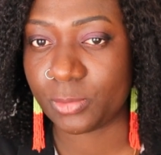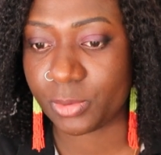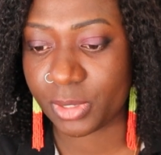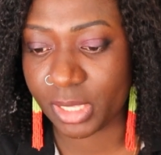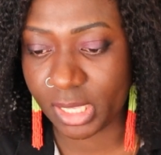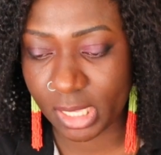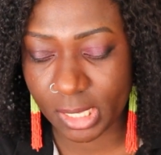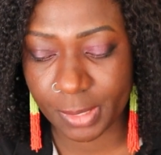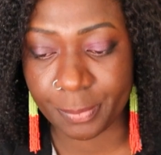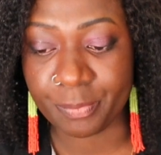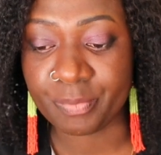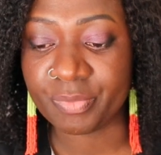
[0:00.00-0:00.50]

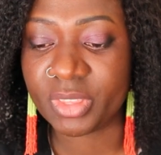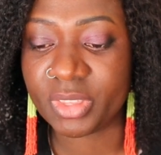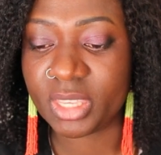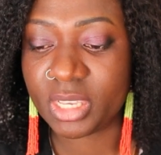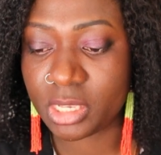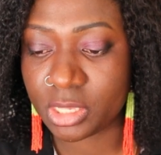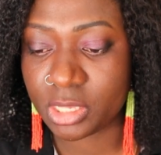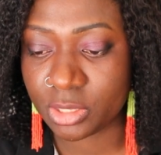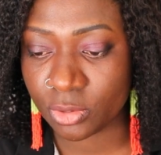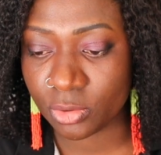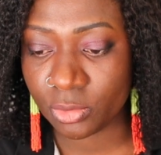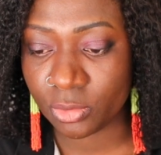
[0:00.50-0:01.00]
Okay,
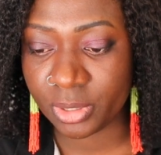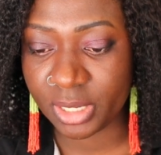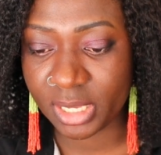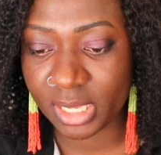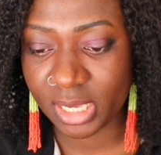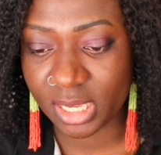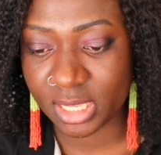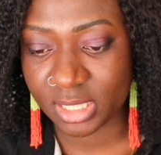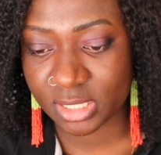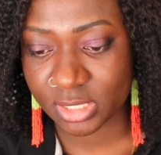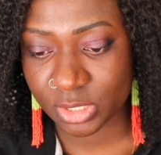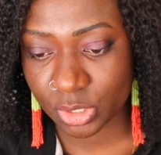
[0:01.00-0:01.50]
it's only
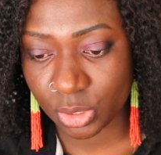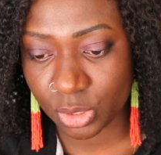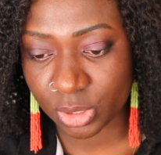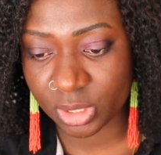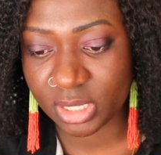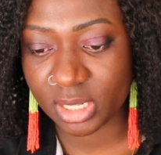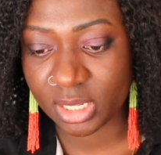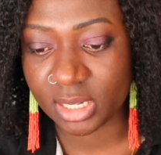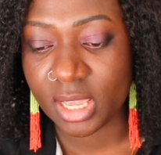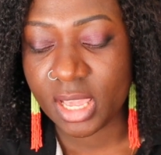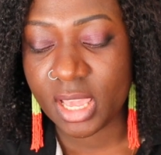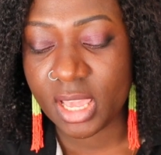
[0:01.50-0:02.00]
in
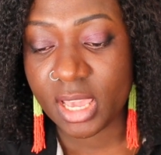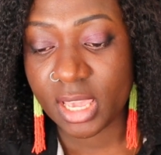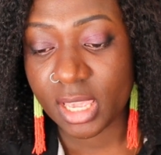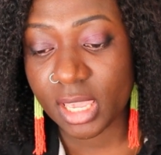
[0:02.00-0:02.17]
Scotland.